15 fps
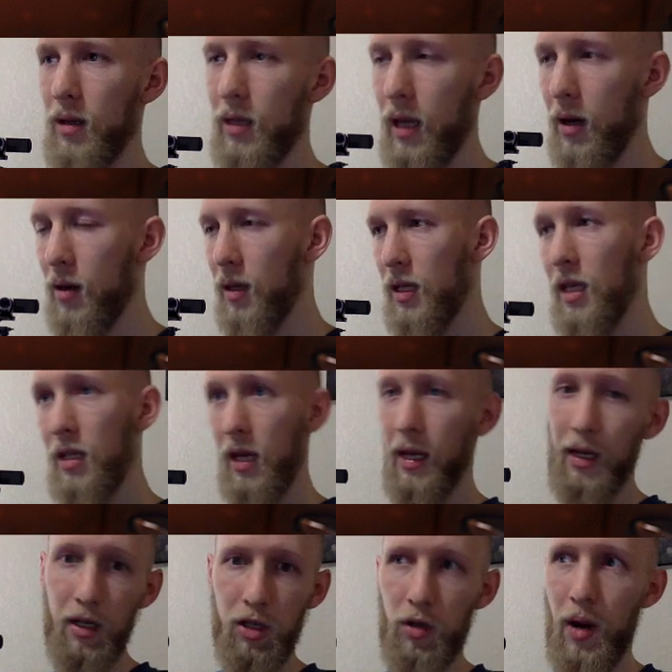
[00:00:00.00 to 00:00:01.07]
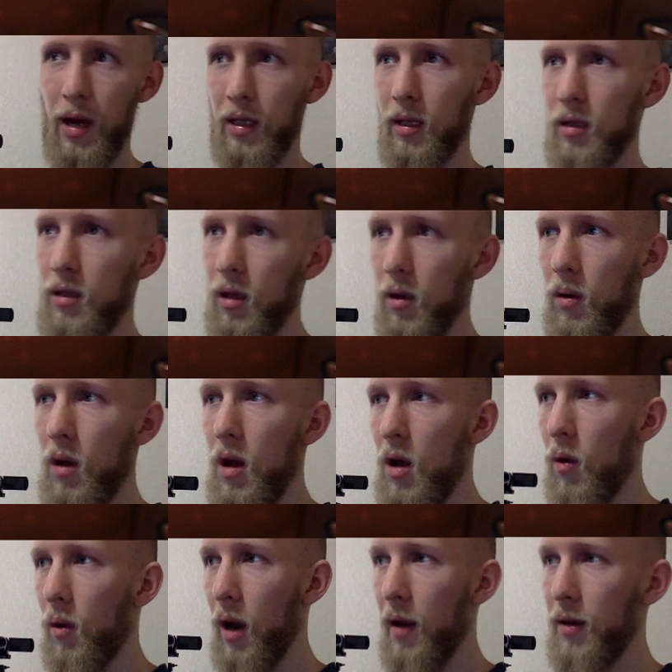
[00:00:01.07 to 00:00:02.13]
out there, and it's easy to get distracted. So
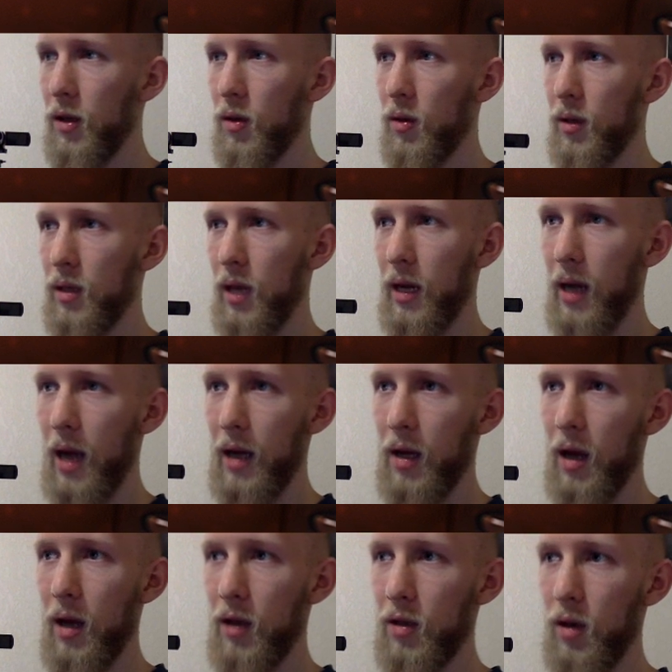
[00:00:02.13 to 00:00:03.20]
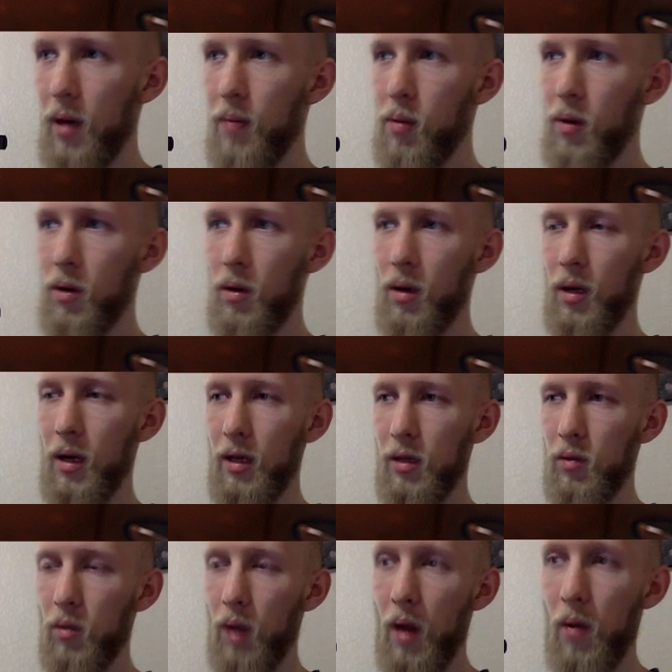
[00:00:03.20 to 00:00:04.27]
what I do is I kind of try to
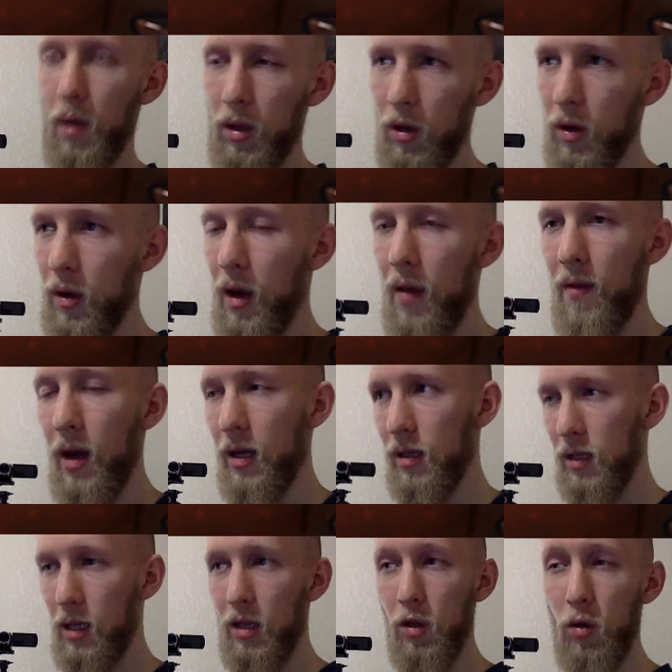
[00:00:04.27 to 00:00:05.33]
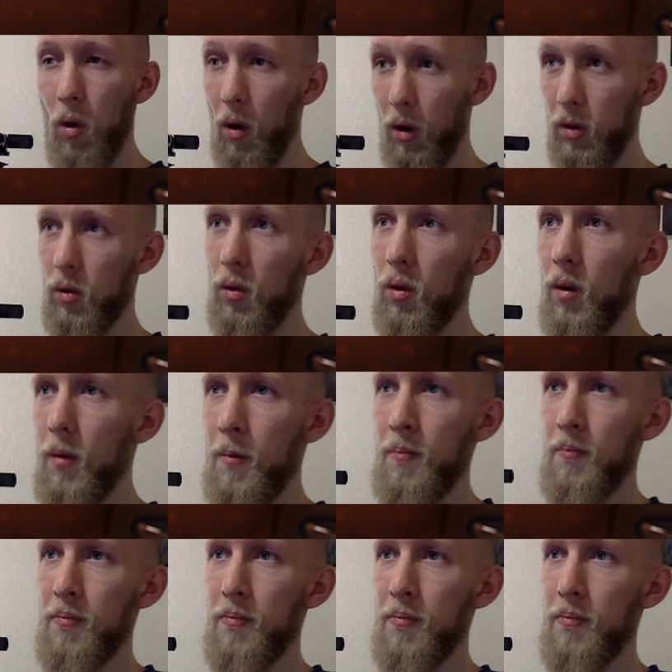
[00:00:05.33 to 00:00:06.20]
prioritize what I want to learn. If I see a new article